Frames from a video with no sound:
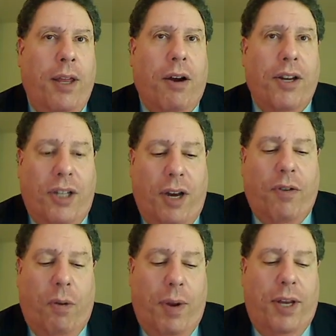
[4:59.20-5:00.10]
There are
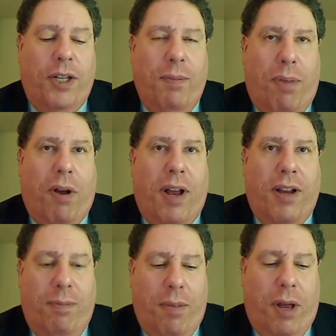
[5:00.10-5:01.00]
several ways to buy
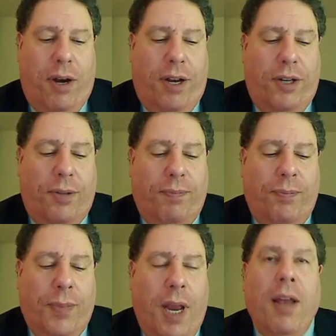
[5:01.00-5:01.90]
commodities.
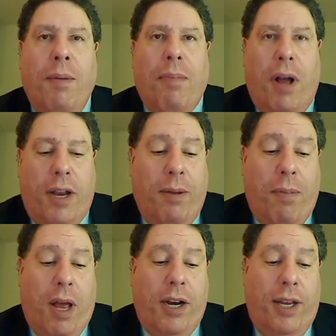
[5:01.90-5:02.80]
Buy
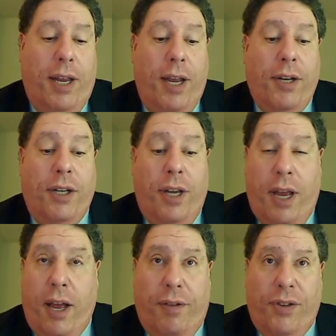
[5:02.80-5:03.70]
commodity
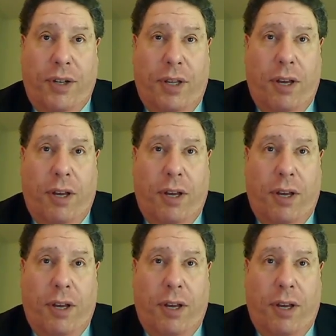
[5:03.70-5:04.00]
ETFs,